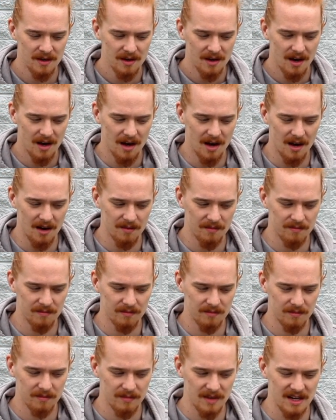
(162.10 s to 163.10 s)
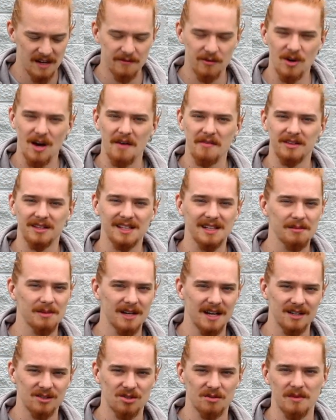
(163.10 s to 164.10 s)
And if you have a little bit
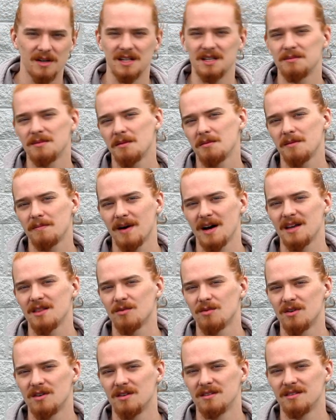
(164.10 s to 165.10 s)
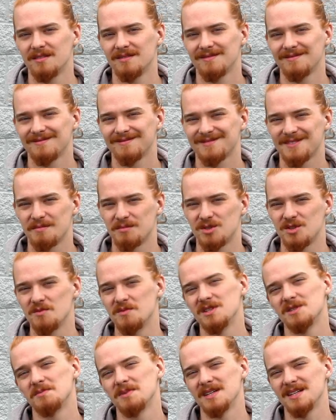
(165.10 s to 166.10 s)
of extra money, maybe buy the one from
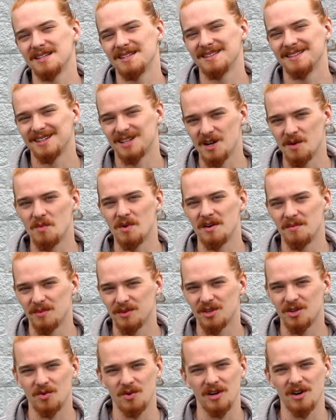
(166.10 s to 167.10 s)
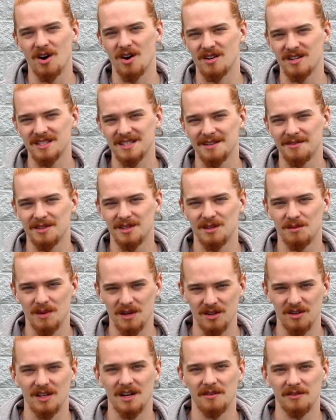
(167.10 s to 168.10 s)
SuperSpeed, the good one with the quick harness and everything to
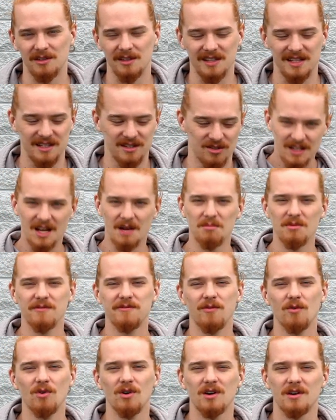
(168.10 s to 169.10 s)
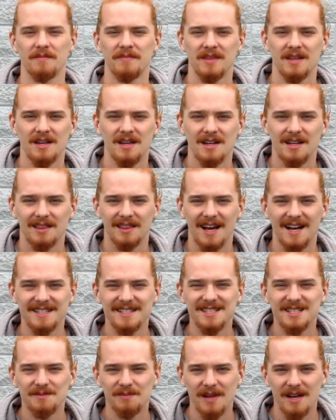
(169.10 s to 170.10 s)
make your life a little easier. Number 4,
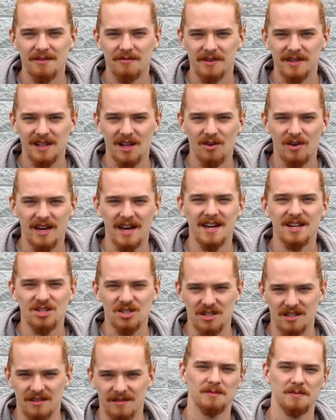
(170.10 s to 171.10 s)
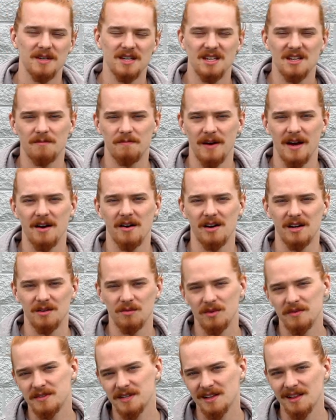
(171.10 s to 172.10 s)
license plate relocation. Speaking of PERRIN,
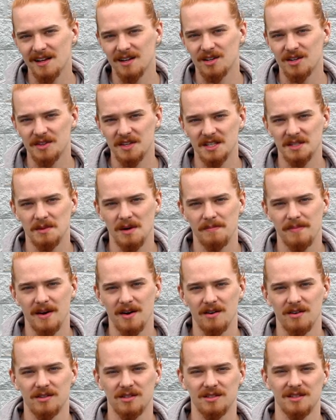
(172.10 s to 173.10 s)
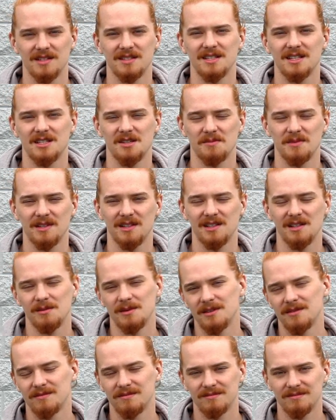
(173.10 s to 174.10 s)
we've said a lot of good things about PERRIN, so let's say something a little
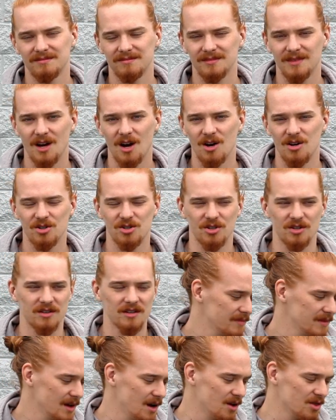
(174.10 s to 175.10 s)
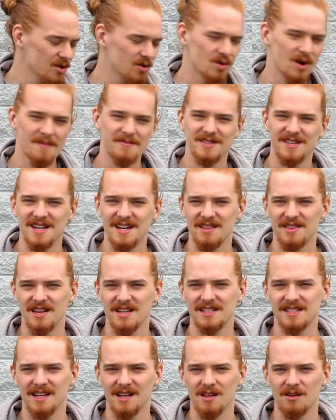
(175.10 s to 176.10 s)
bit harsher. On their website,
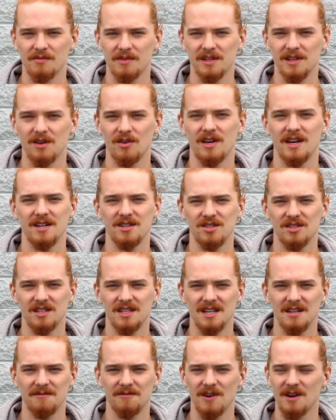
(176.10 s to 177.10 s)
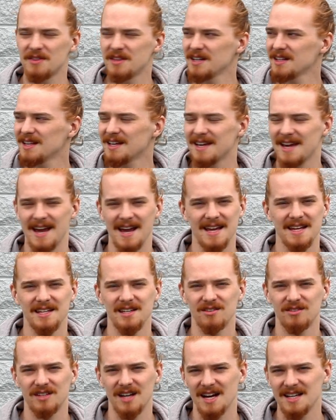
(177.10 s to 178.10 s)
they sell a relocation kit for I think like
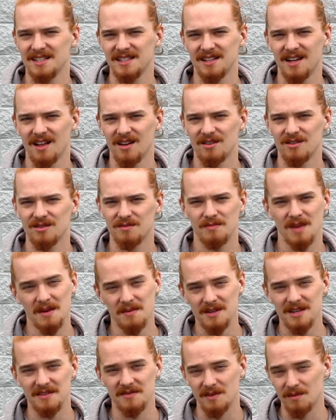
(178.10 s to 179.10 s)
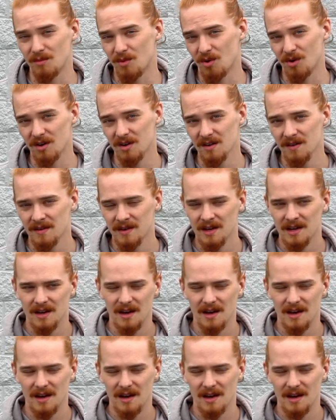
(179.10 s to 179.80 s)
$80 or $90, maybe even more.